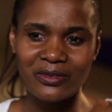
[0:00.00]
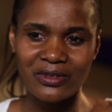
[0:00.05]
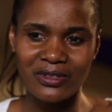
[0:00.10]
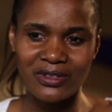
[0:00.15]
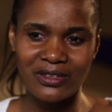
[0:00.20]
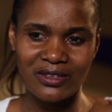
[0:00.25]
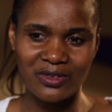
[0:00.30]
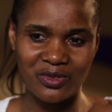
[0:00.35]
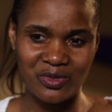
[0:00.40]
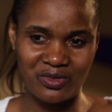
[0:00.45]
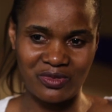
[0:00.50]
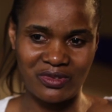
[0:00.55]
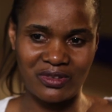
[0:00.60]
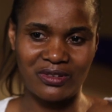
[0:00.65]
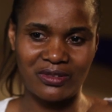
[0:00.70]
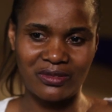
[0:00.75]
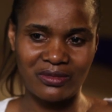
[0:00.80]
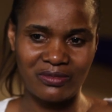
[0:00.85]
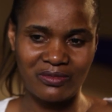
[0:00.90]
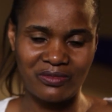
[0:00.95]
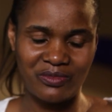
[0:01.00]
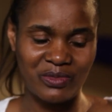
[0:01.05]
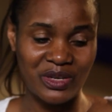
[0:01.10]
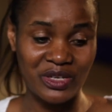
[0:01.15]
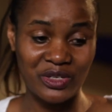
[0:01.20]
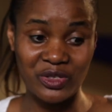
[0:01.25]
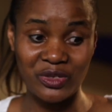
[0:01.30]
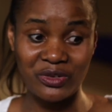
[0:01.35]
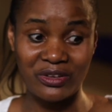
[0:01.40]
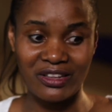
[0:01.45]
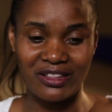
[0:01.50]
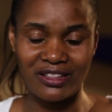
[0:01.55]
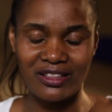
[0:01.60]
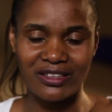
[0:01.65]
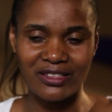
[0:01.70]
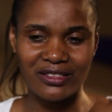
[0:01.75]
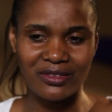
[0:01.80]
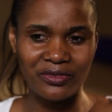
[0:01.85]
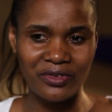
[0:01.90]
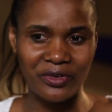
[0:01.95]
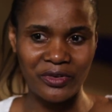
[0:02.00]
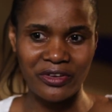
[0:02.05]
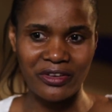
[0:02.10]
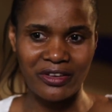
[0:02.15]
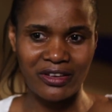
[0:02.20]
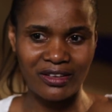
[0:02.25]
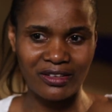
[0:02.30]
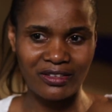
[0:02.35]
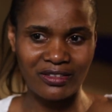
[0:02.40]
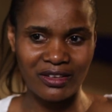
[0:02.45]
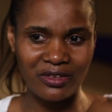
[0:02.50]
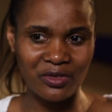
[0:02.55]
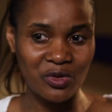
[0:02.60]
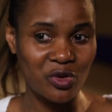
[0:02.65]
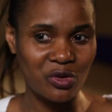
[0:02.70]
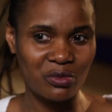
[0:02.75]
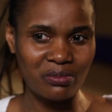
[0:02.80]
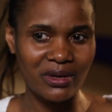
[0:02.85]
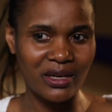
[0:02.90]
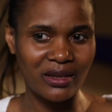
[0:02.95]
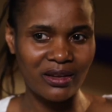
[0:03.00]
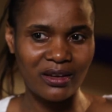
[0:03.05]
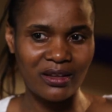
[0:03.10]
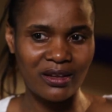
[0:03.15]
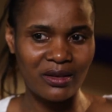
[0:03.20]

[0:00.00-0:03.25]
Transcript: since we've been doing this for years and complaining